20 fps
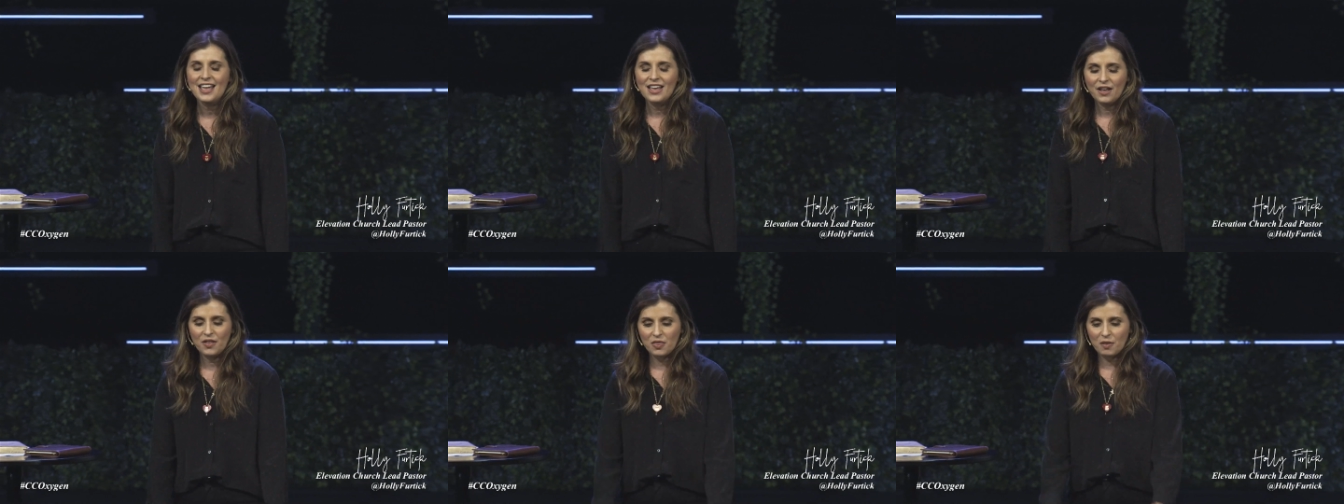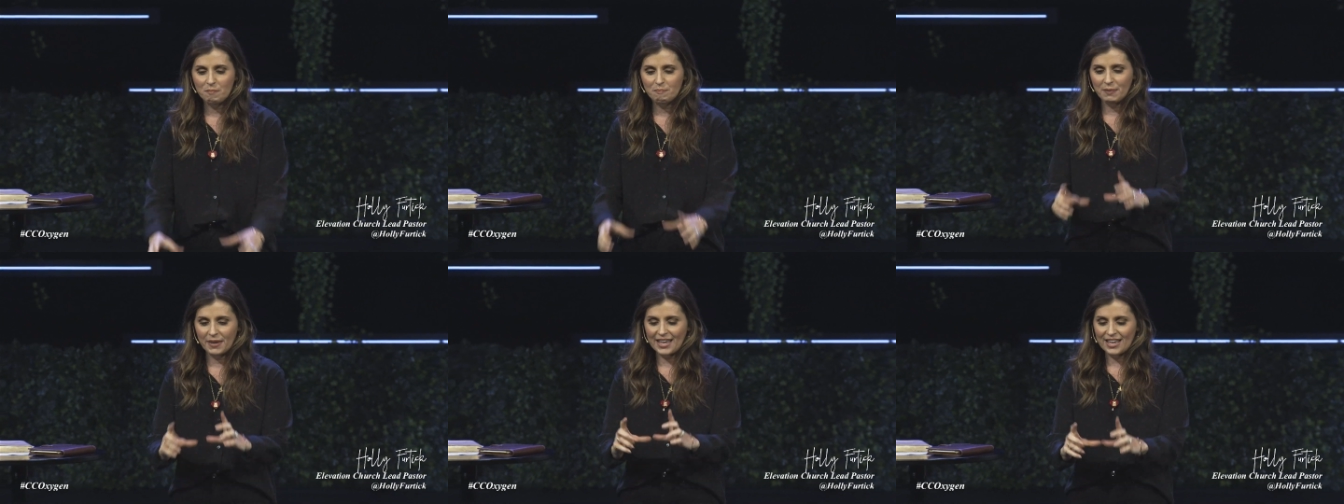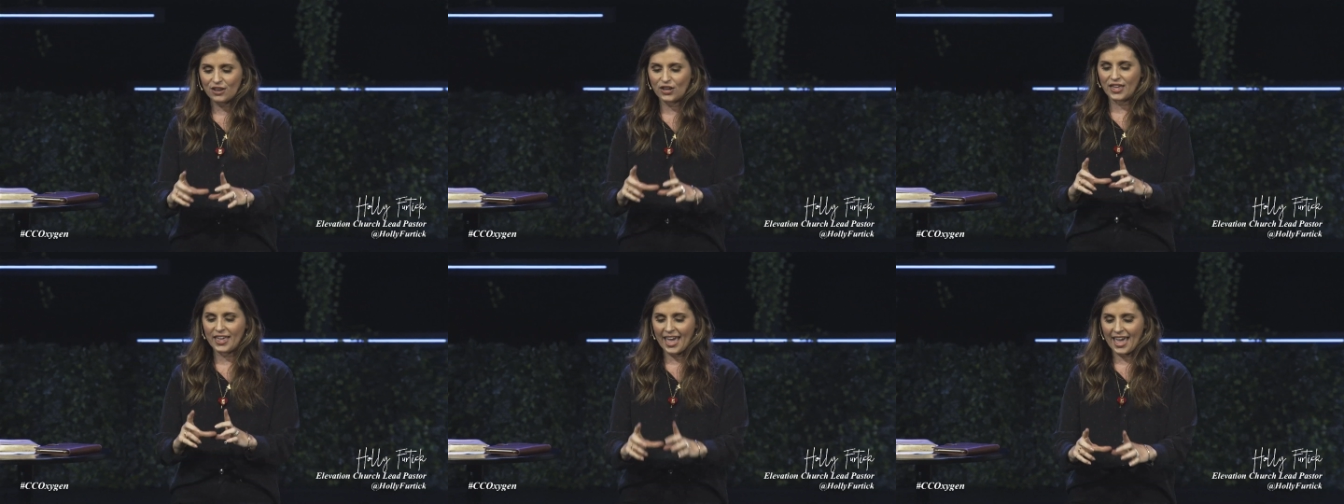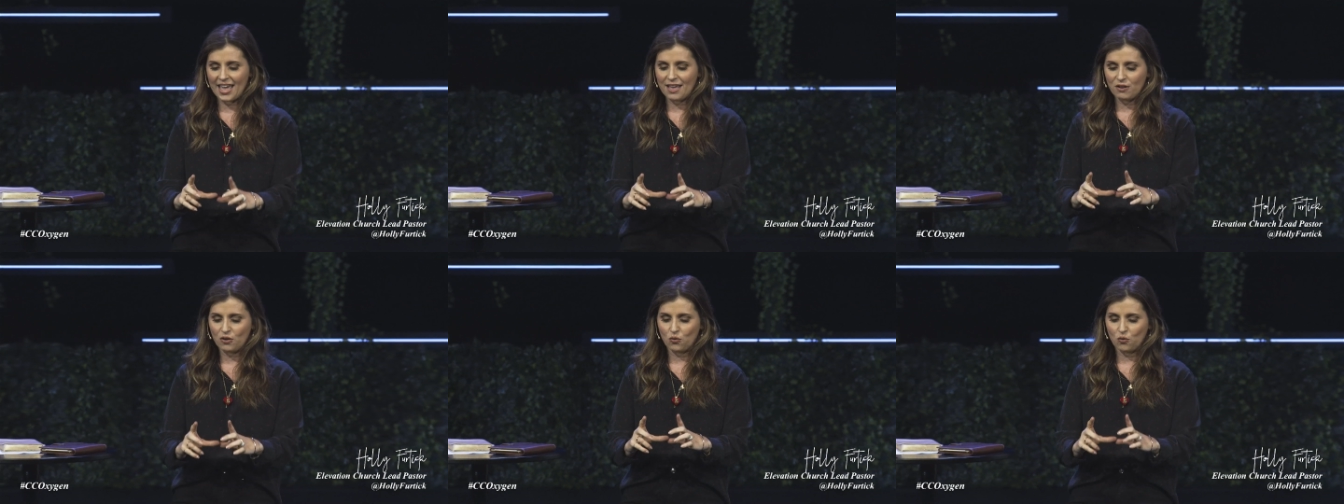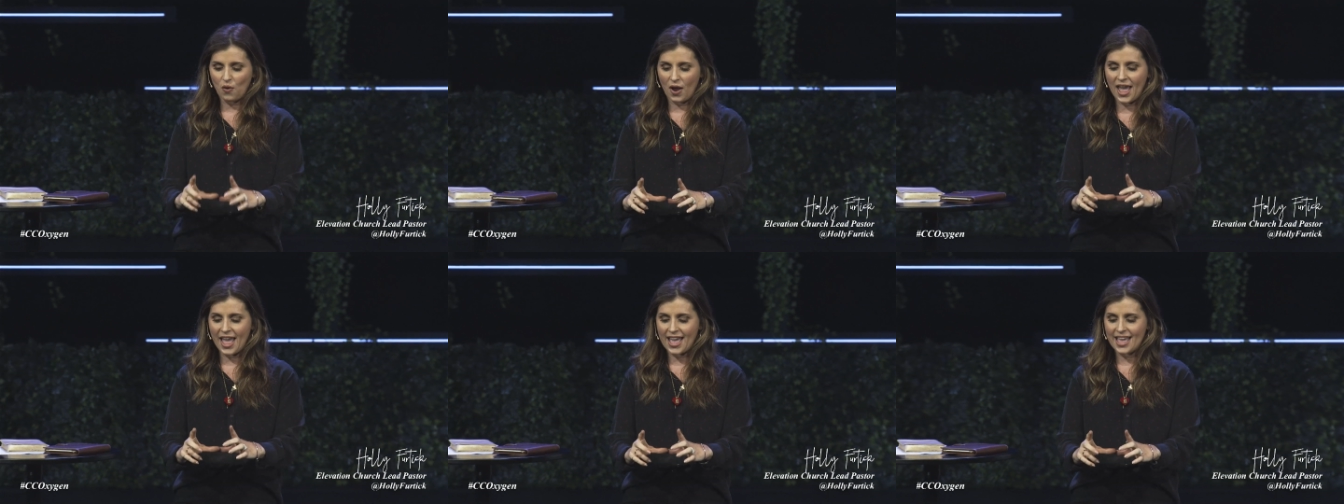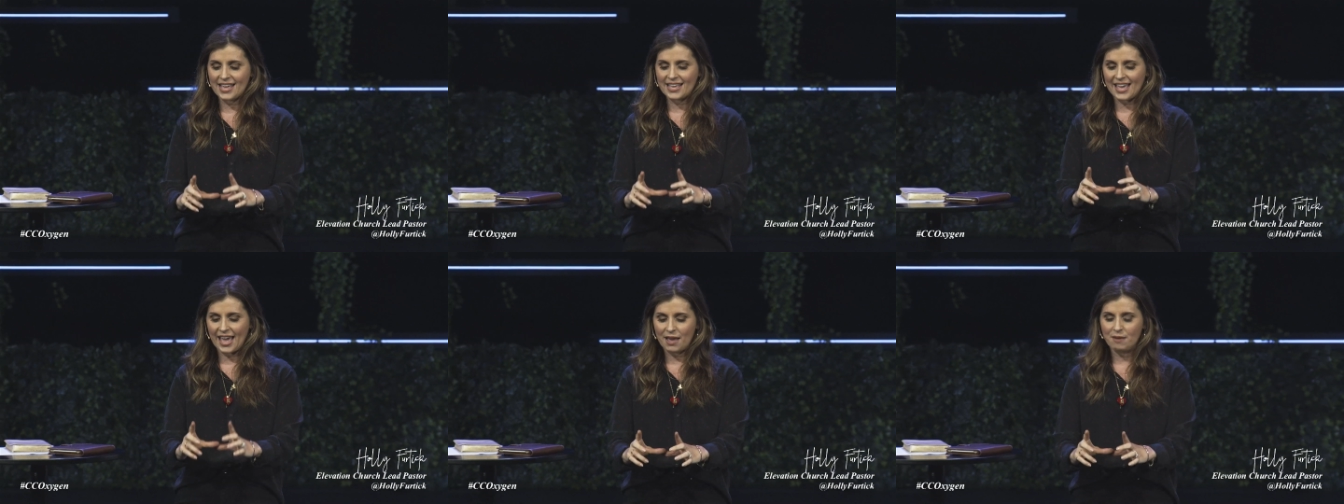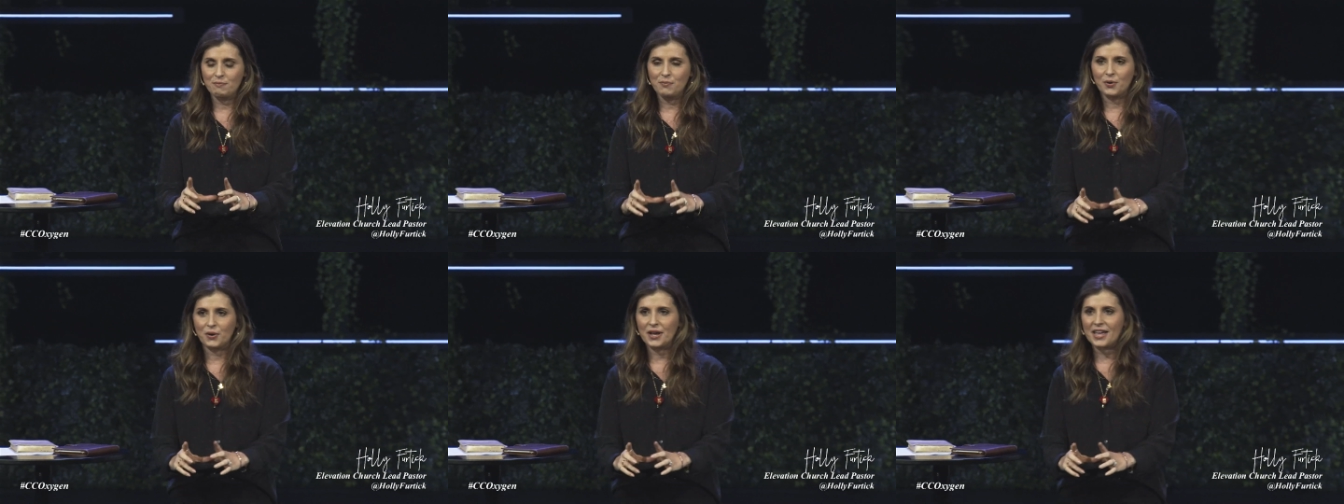I'm the big gray
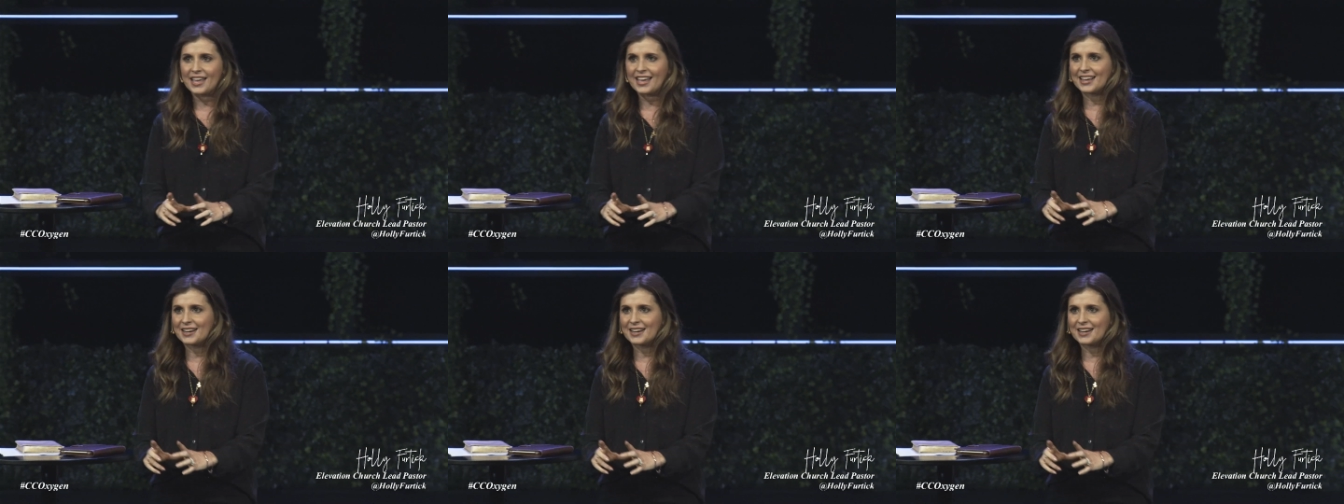Game Boy.